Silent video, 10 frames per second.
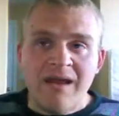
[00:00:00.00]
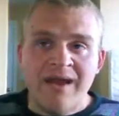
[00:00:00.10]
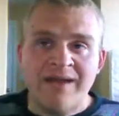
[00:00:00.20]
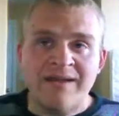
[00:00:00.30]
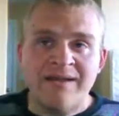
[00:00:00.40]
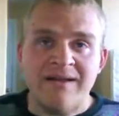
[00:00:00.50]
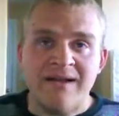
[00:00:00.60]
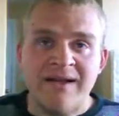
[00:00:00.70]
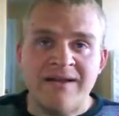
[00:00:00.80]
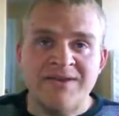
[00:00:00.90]
And
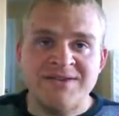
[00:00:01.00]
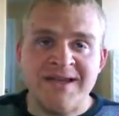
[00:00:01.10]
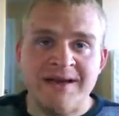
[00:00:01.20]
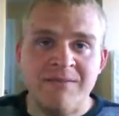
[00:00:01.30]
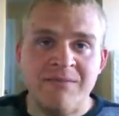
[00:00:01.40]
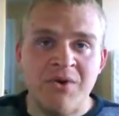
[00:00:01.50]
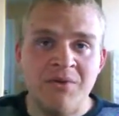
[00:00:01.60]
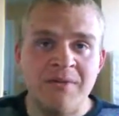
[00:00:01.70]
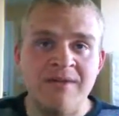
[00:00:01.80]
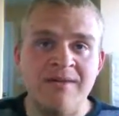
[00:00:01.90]
it was that
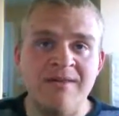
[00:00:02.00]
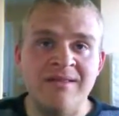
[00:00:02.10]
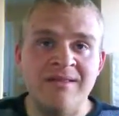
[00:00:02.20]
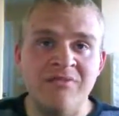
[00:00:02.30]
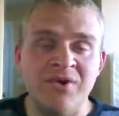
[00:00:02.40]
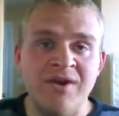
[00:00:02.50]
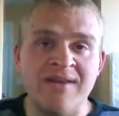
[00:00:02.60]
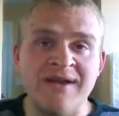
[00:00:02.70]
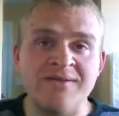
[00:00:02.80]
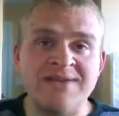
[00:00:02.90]
moment when
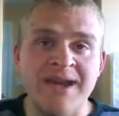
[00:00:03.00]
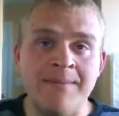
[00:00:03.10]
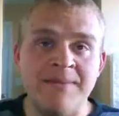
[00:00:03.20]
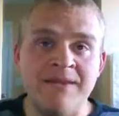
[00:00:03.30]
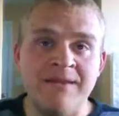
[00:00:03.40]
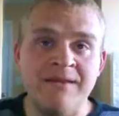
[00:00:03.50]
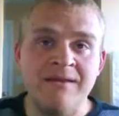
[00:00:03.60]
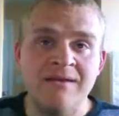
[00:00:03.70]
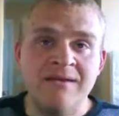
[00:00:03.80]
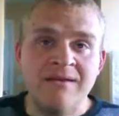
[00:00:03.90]
all that was happening
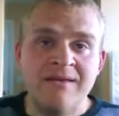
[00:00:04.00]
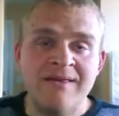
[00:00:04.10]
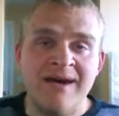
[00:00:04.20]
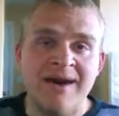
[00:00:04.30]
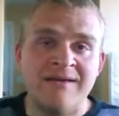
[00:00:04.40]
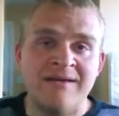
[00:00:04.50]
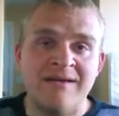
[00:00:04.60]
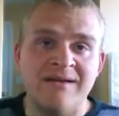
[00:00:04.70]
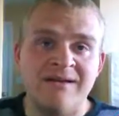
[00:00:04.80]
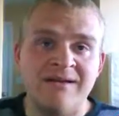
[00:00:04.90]
that
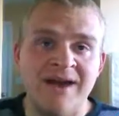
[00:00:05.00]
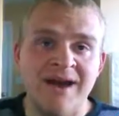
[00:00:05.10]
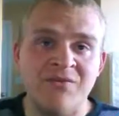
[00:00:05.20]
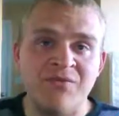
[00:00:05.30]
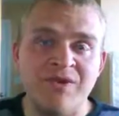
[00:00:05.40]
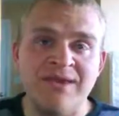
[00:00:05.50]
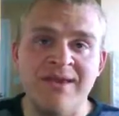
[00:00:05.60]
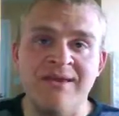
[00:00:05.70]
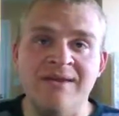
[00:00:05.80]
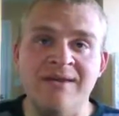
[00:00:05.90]
God
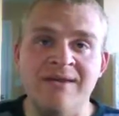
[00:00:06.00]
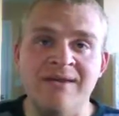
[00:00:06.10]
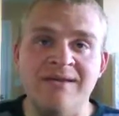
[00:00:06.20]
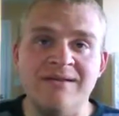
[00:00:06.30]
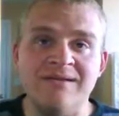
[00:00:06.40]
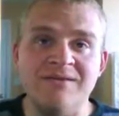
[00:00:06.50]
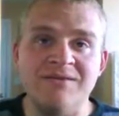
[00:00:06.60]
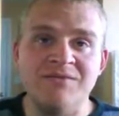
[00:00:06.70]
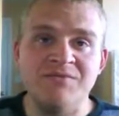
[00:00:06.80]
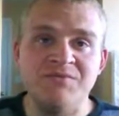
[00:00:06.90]
really
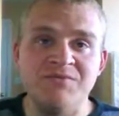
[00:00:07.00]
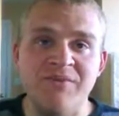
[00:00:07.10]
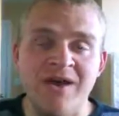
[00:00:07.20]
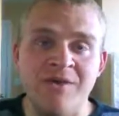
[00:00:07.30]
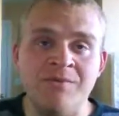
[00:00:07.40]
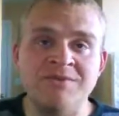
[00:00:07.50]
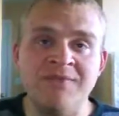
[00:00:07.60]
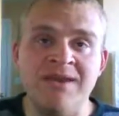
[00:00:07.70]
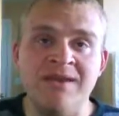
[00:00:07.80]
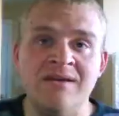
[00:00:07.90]
helped
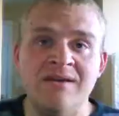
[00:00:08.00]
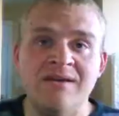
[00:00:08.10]
me